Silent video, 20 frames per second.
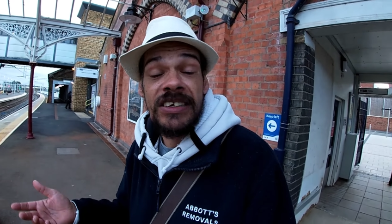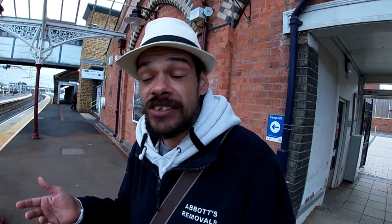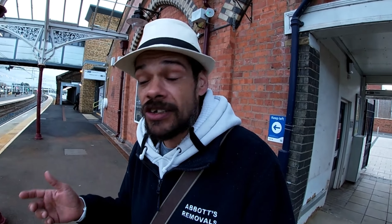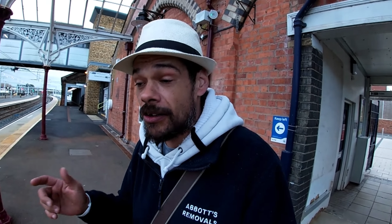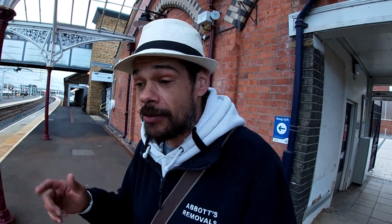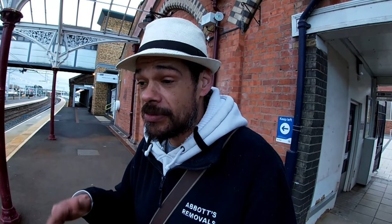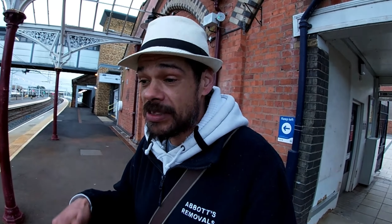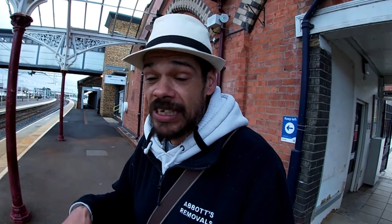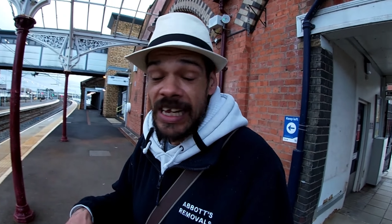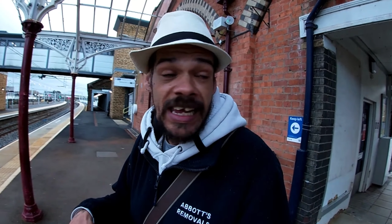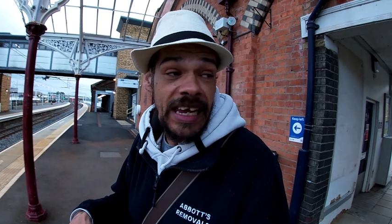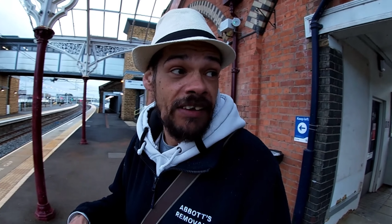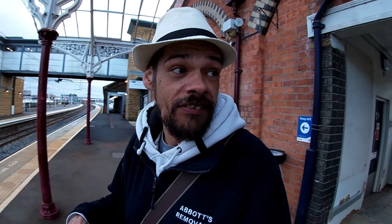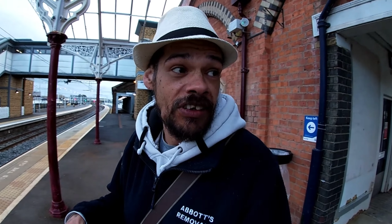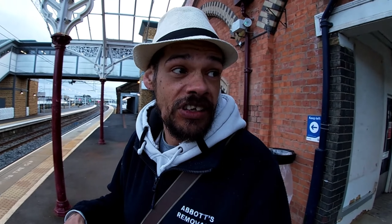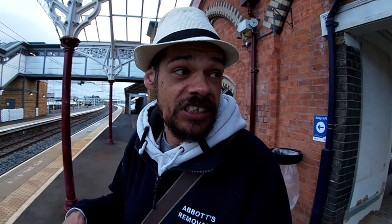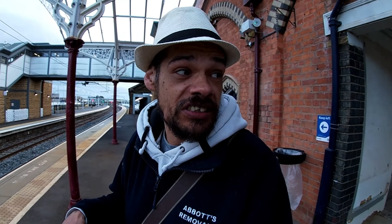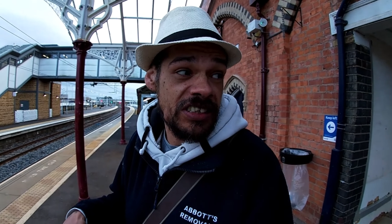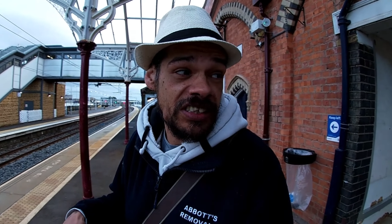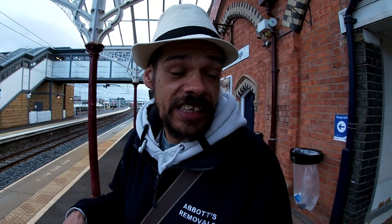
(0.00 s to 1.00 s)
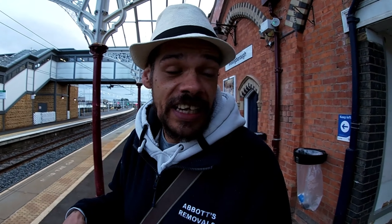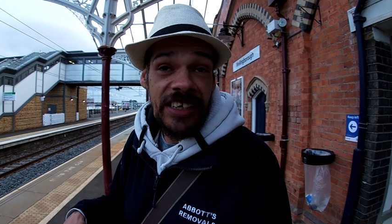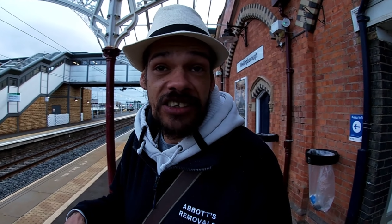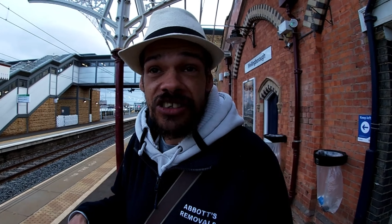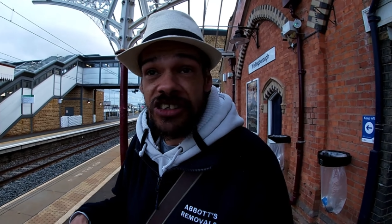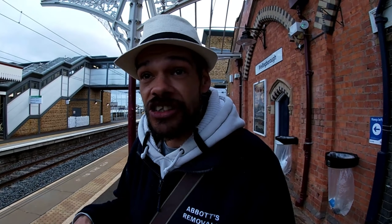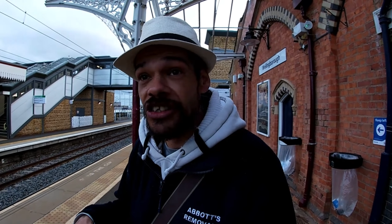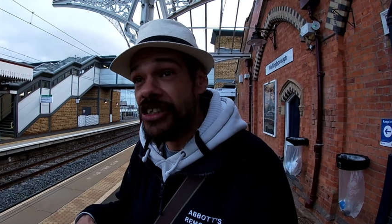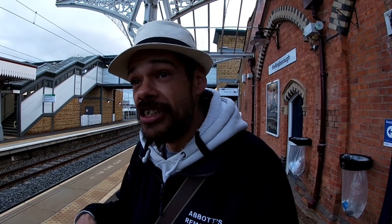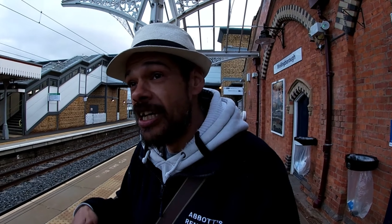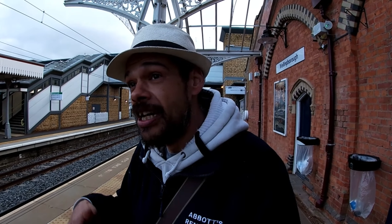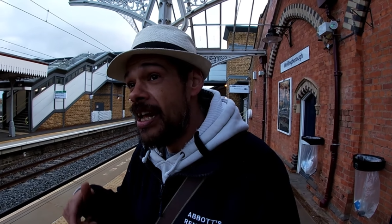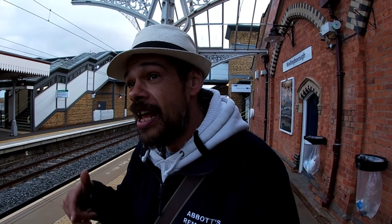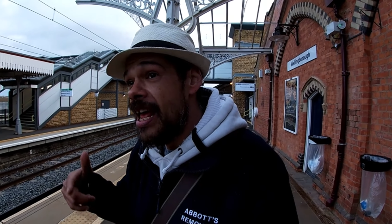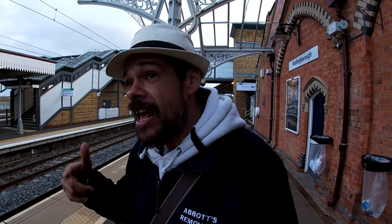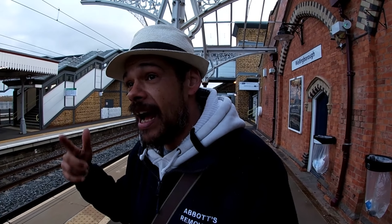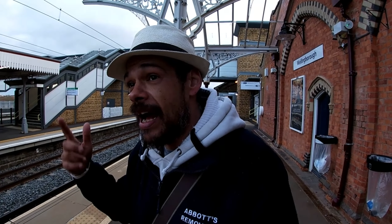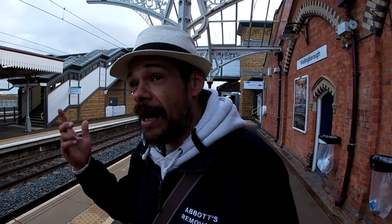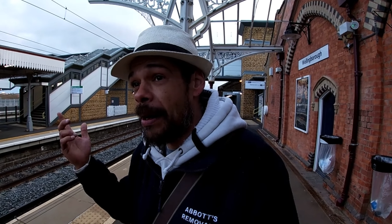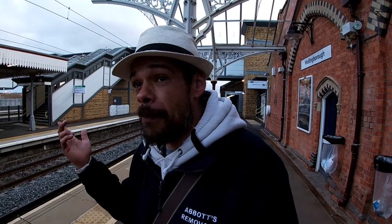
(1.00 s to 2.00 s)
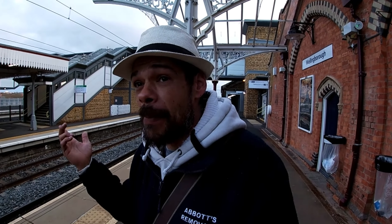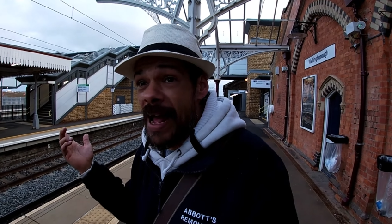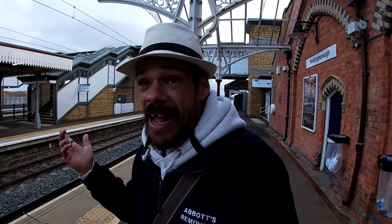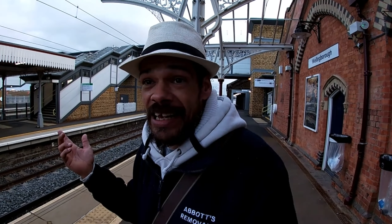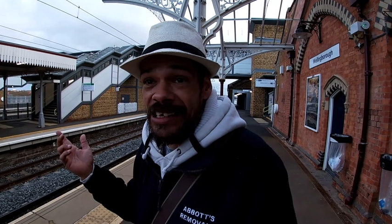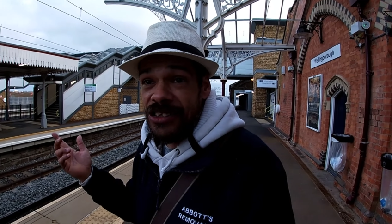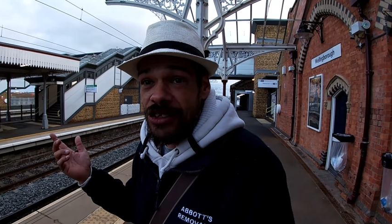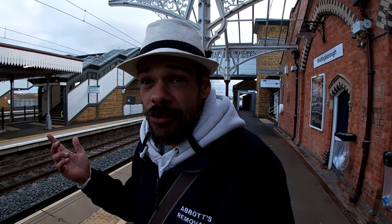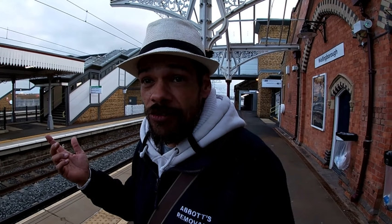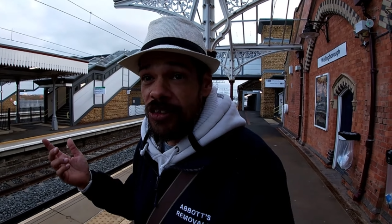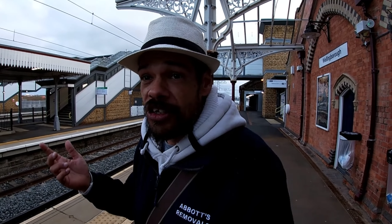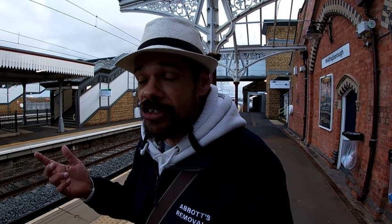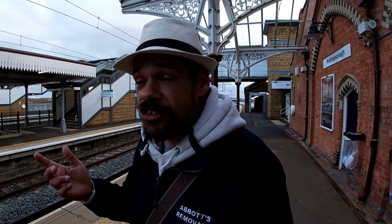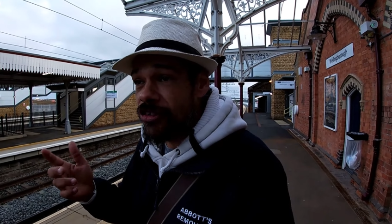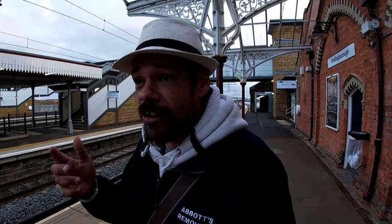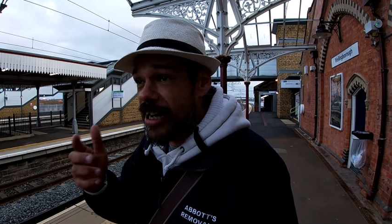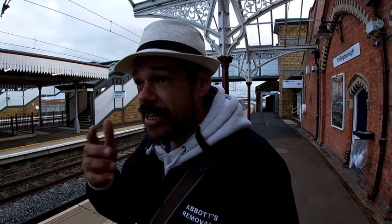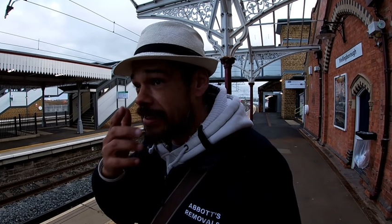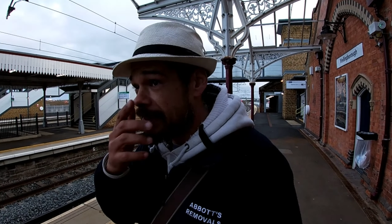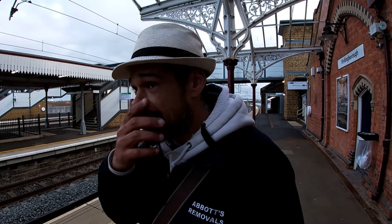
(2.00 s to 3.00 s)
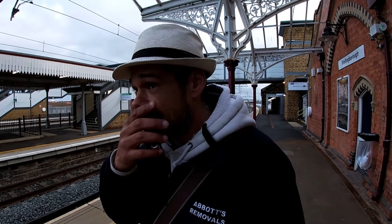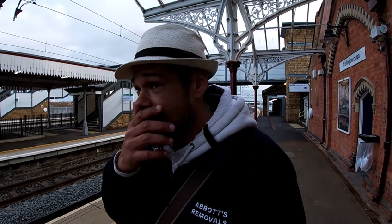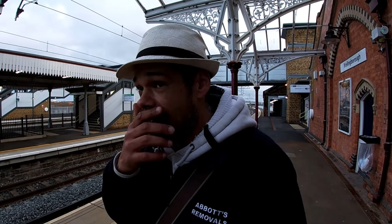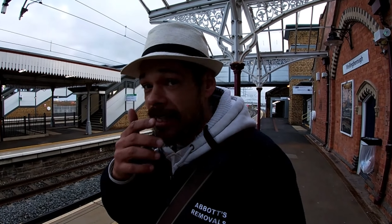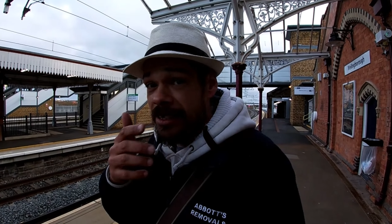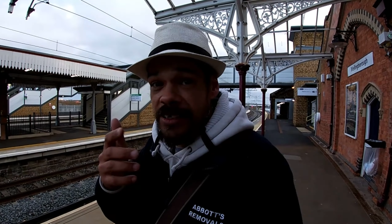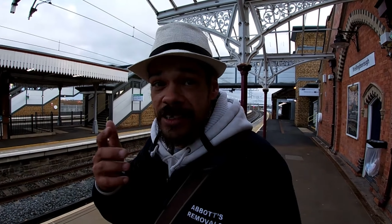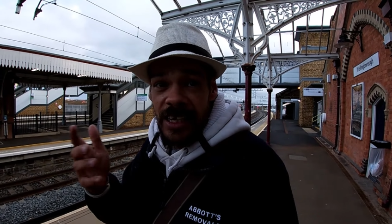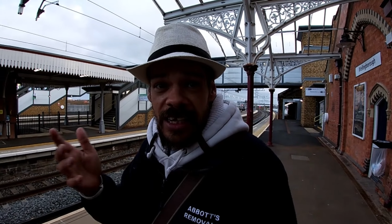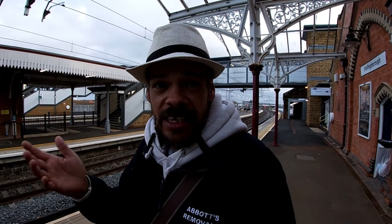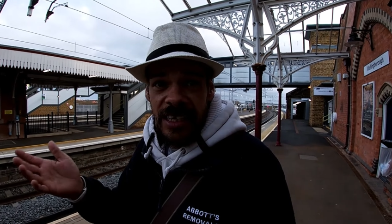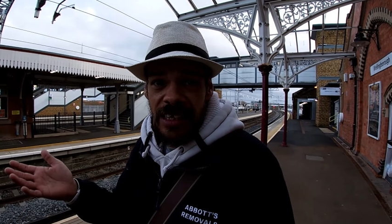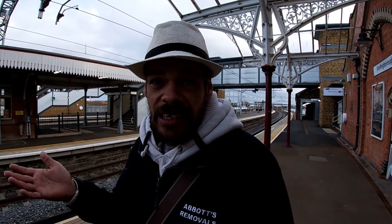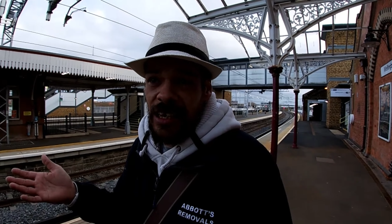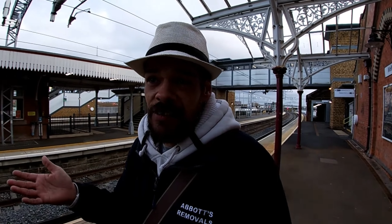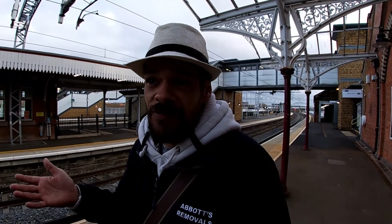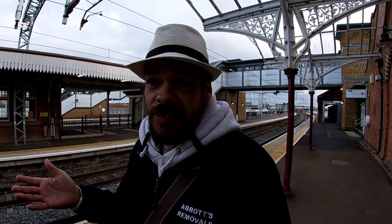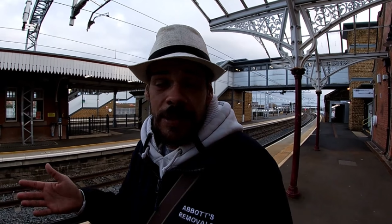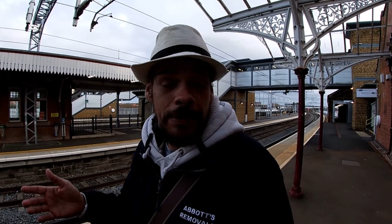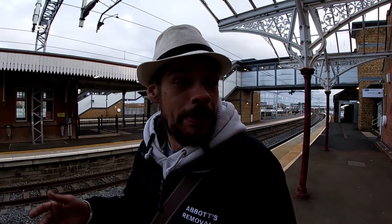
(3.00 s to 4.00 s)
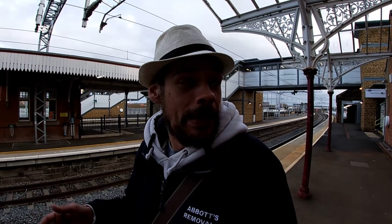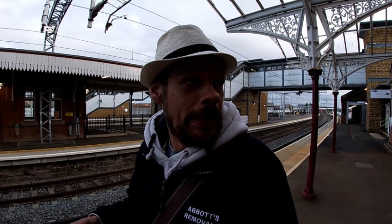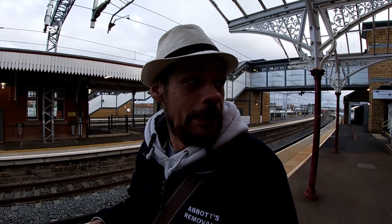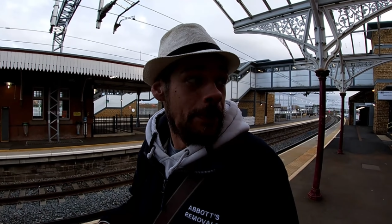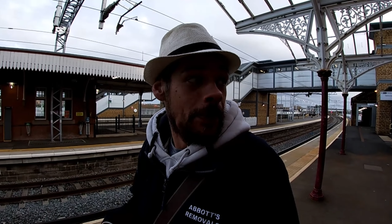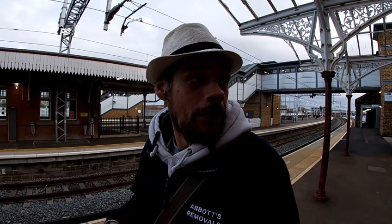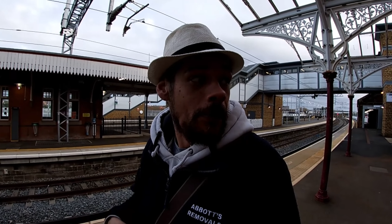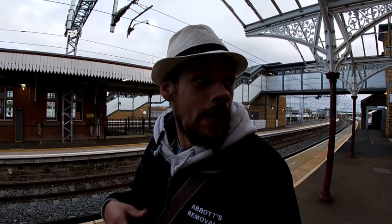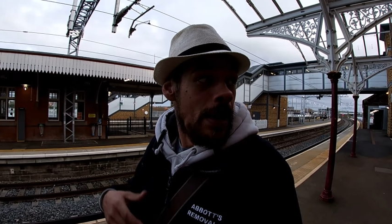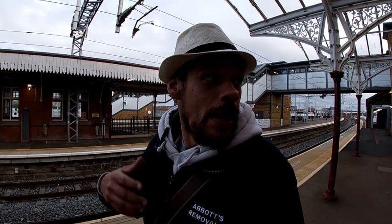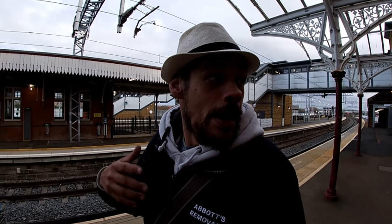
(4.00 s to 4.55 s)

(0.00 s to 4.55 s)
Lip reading: times here at the station and on the trains, and they're lovely people.